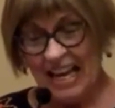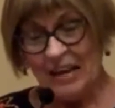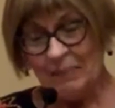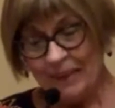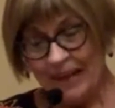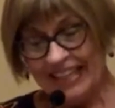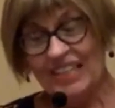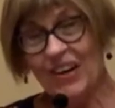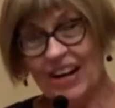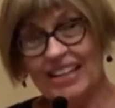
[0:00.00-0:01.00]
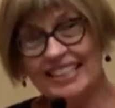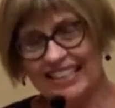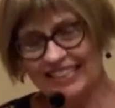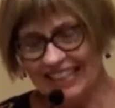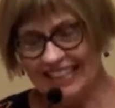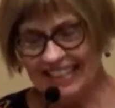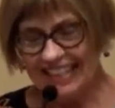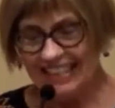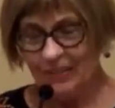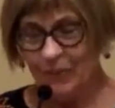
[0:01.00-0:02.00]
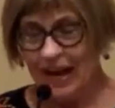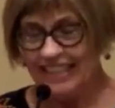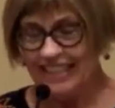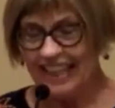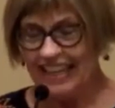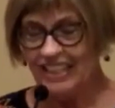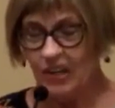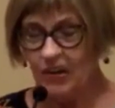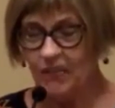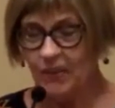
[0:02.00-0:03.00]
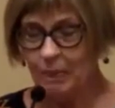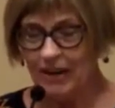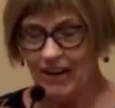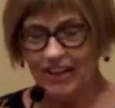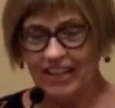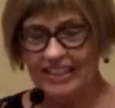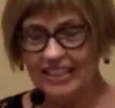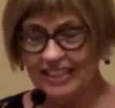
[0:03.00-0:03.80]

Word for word: But in all seriousness, why is it that so few Americans